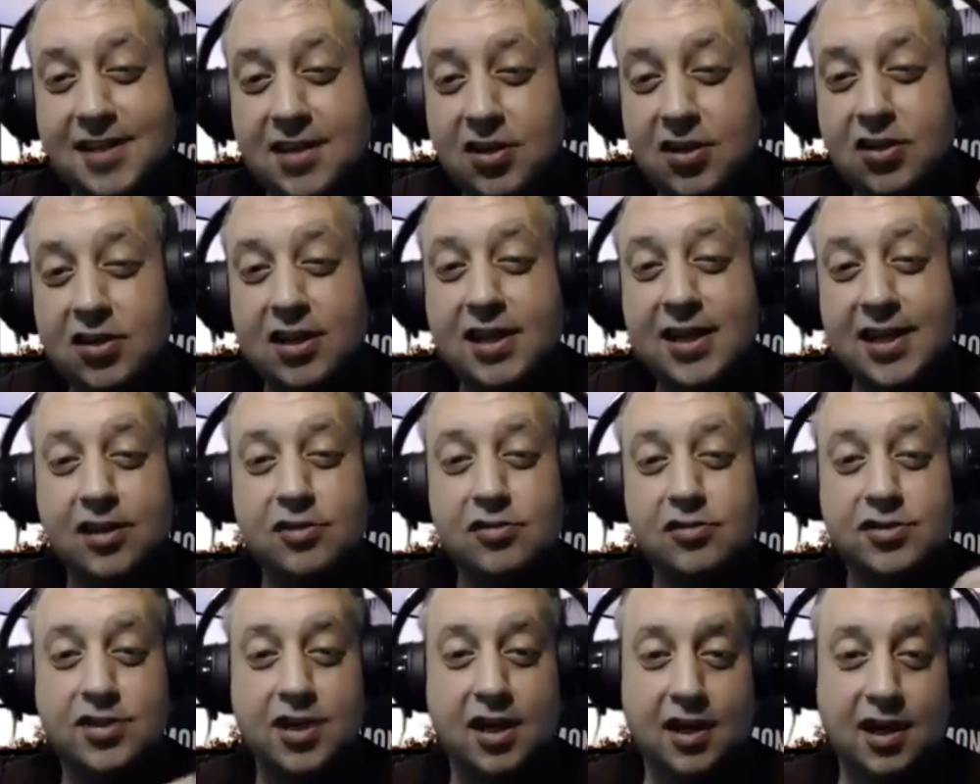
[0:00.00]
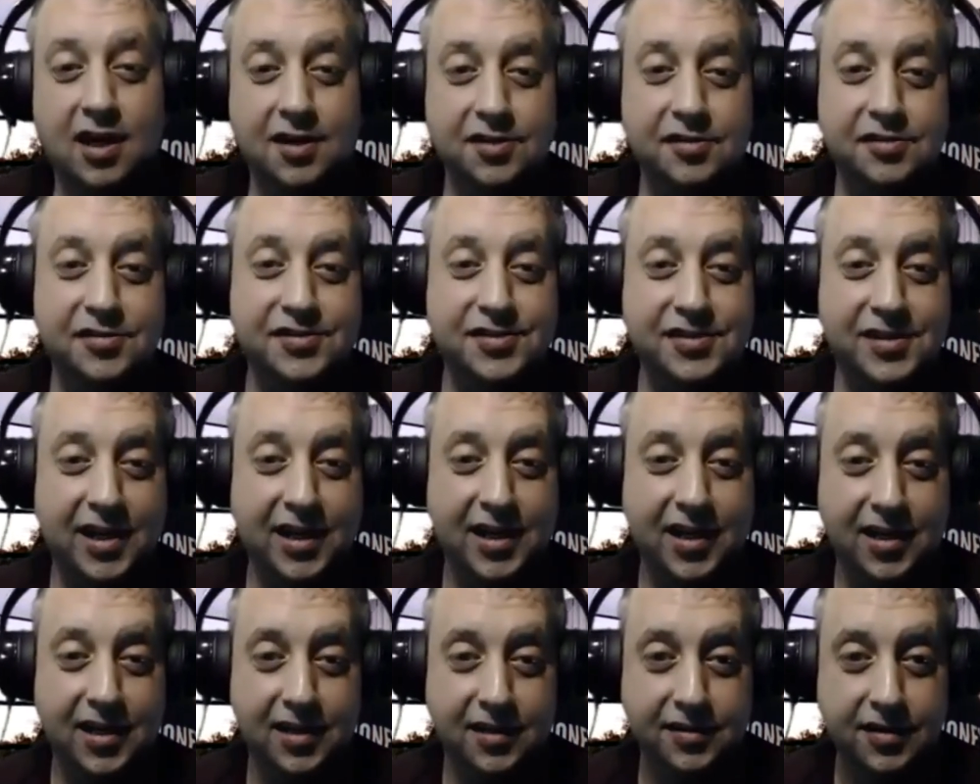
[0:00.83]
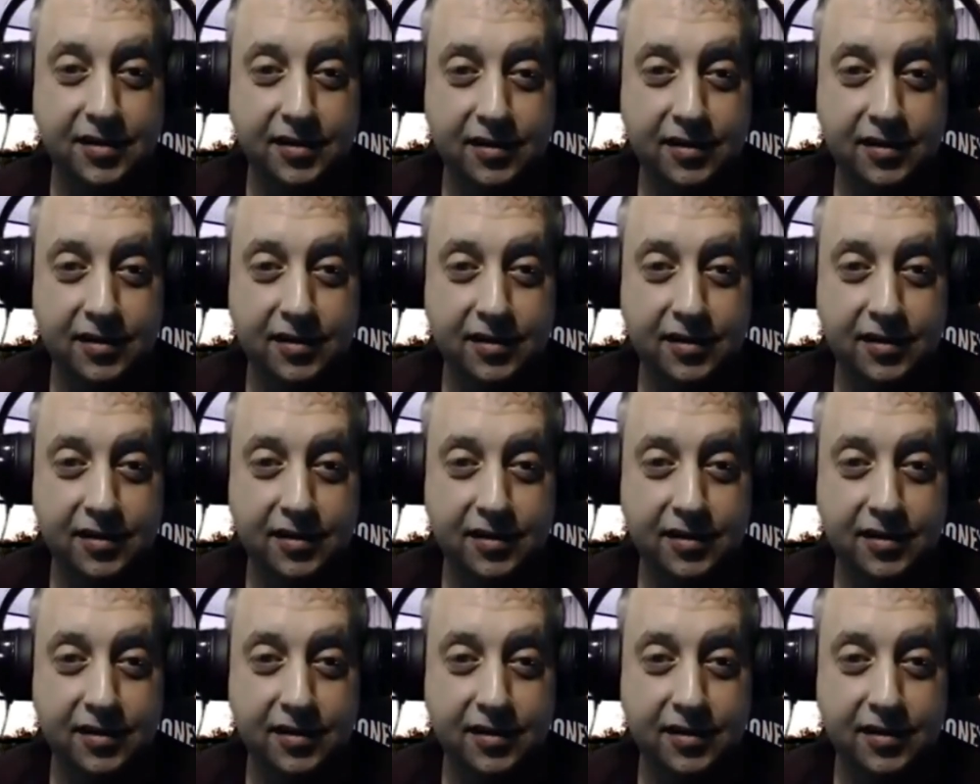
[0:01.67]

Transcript: clear to understand,